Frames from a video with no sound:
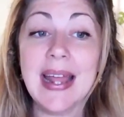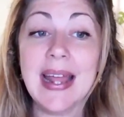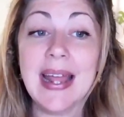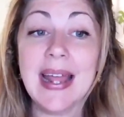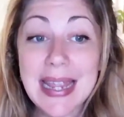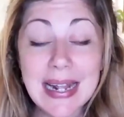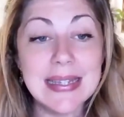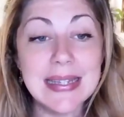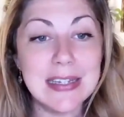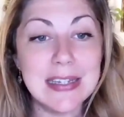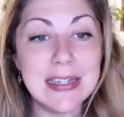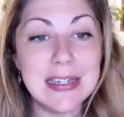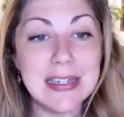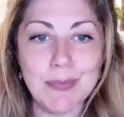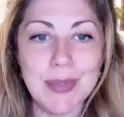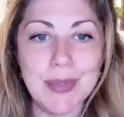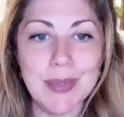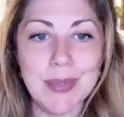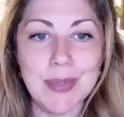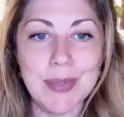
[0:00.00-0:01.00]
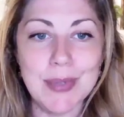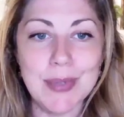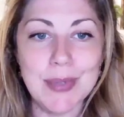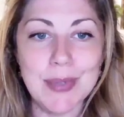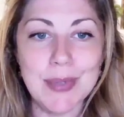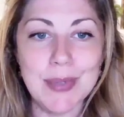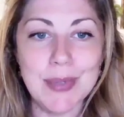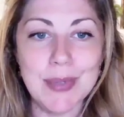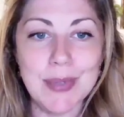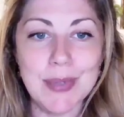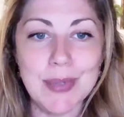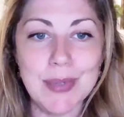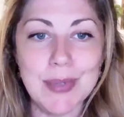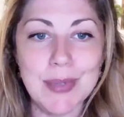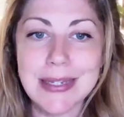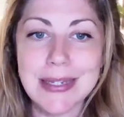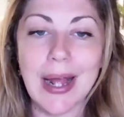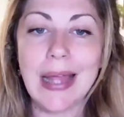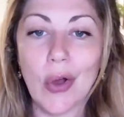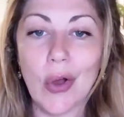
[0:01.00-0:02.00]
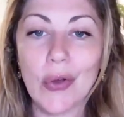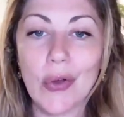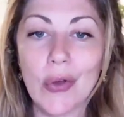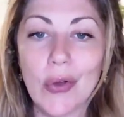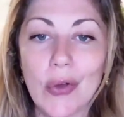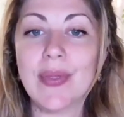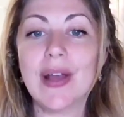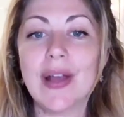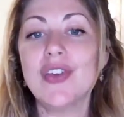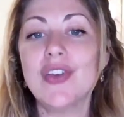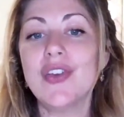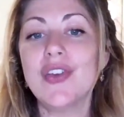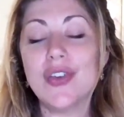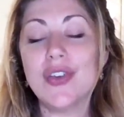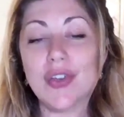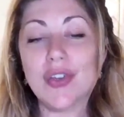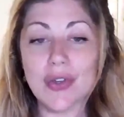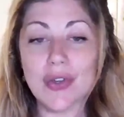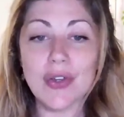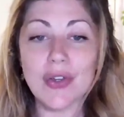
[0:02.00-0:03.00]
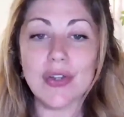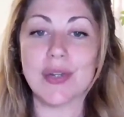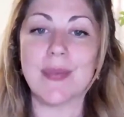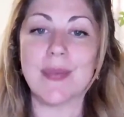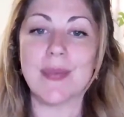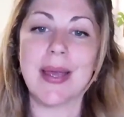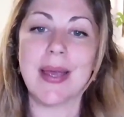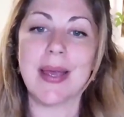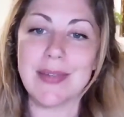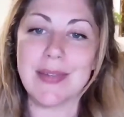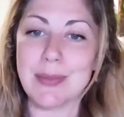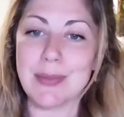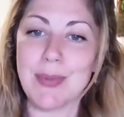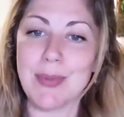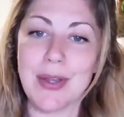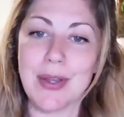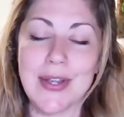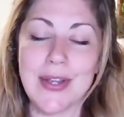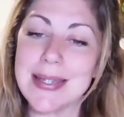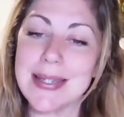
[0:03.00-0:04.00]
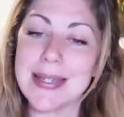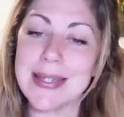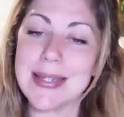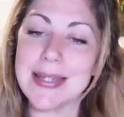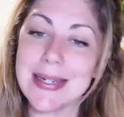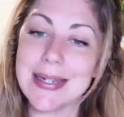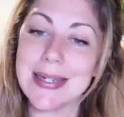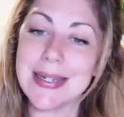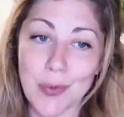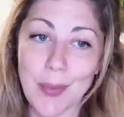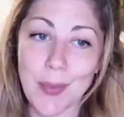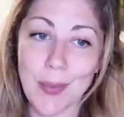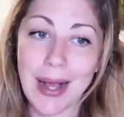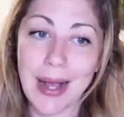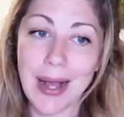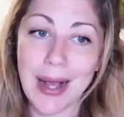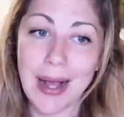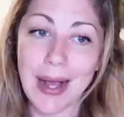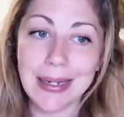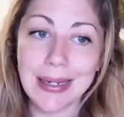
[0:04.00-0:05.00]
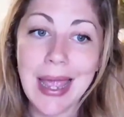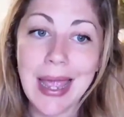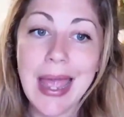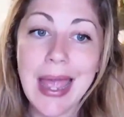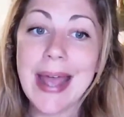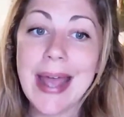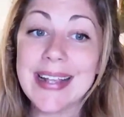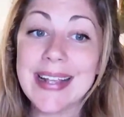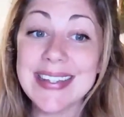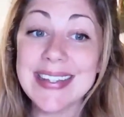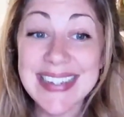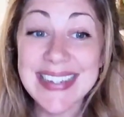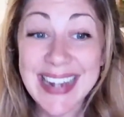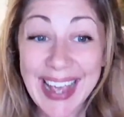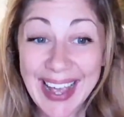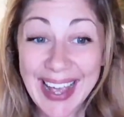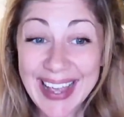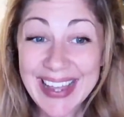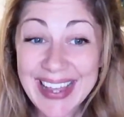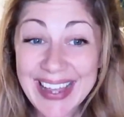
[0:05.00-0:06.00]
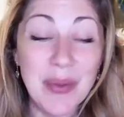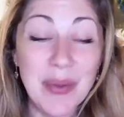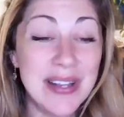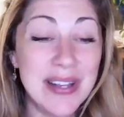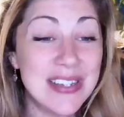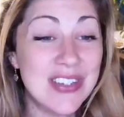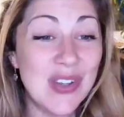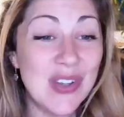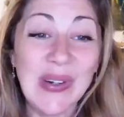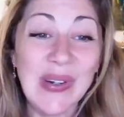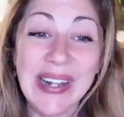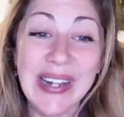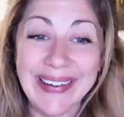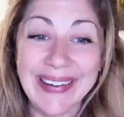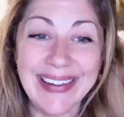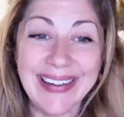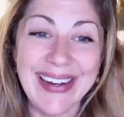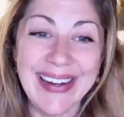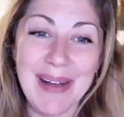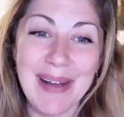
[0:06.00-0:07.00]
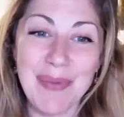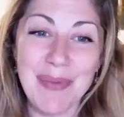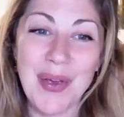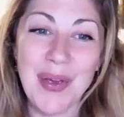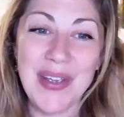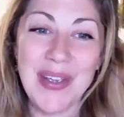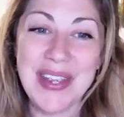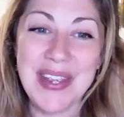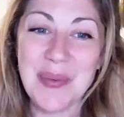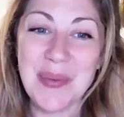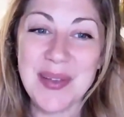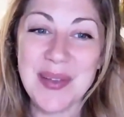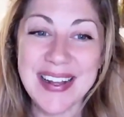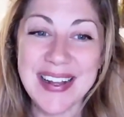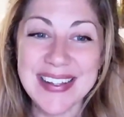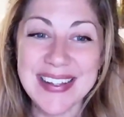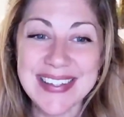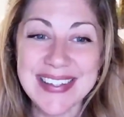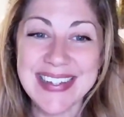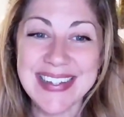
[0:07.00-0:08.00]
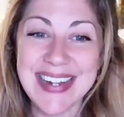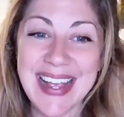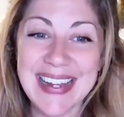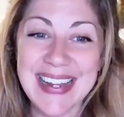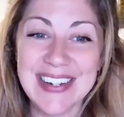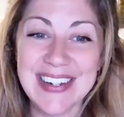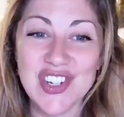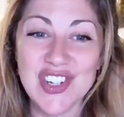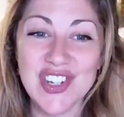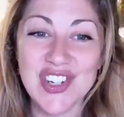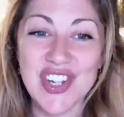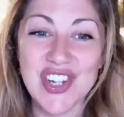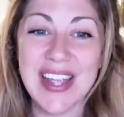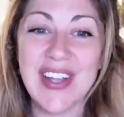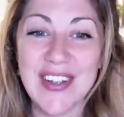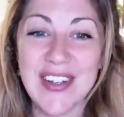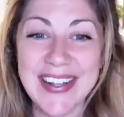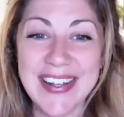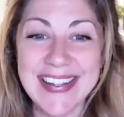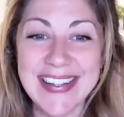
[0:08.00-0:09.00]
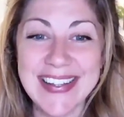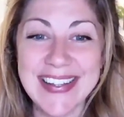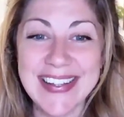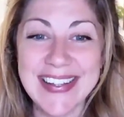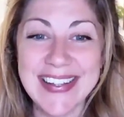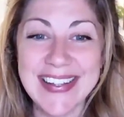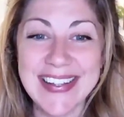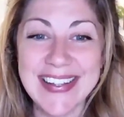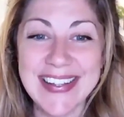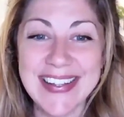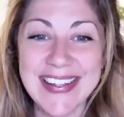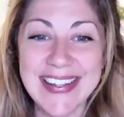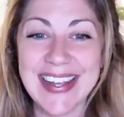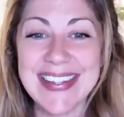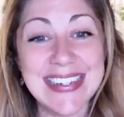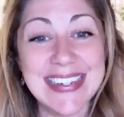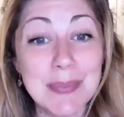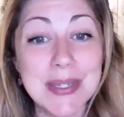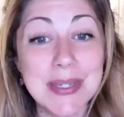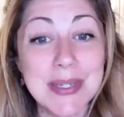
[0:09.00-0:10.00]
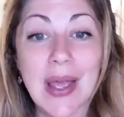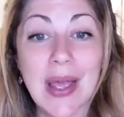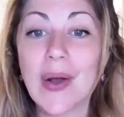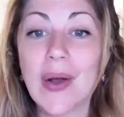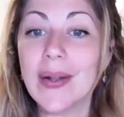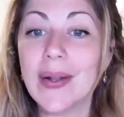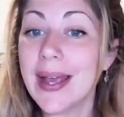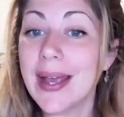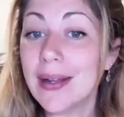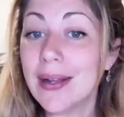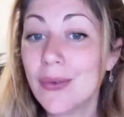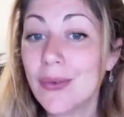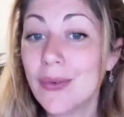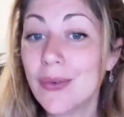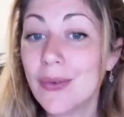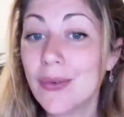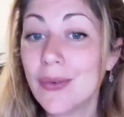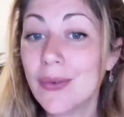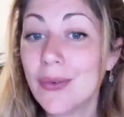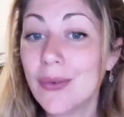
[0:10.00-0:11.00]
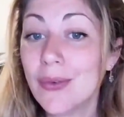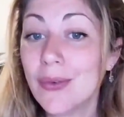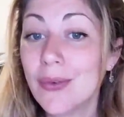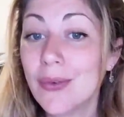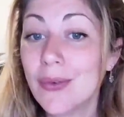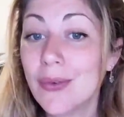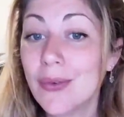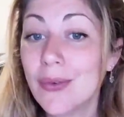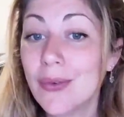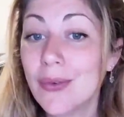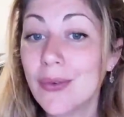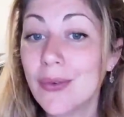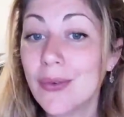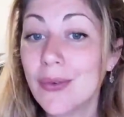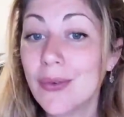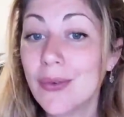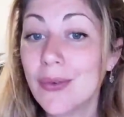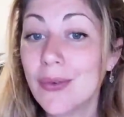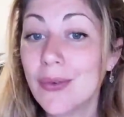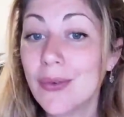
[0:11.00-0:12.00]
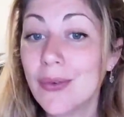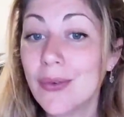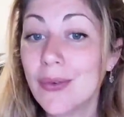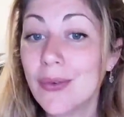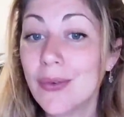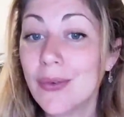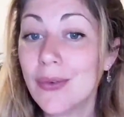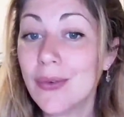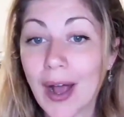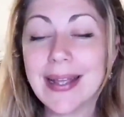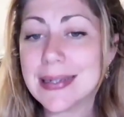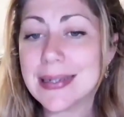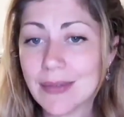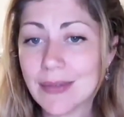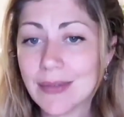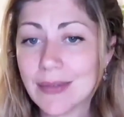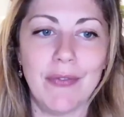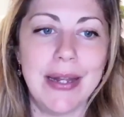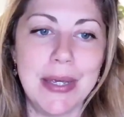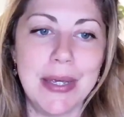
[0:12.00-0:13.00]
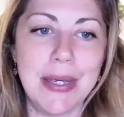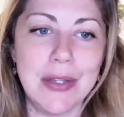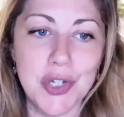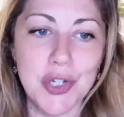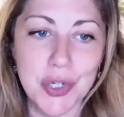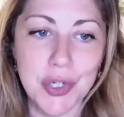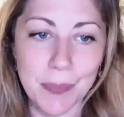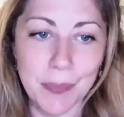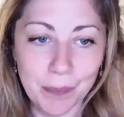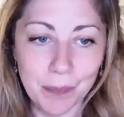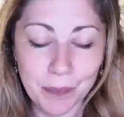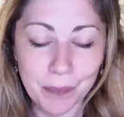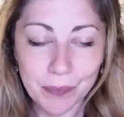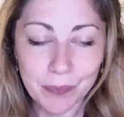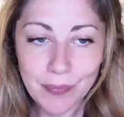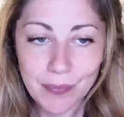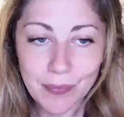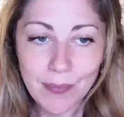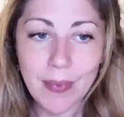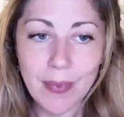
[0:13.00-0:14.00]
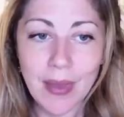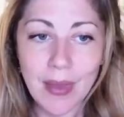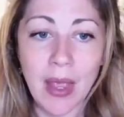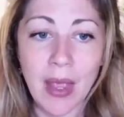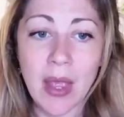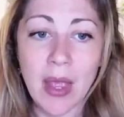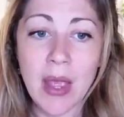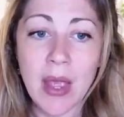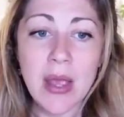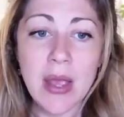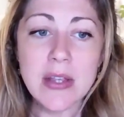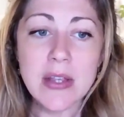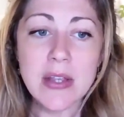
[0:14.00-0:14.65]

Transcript: Nita is an experienced business owner and coach with a huge amount of experience in digital marketing. And today, we're so lucky to have her here with us today to share her insights and tips on how to write and deliver elevator pitch.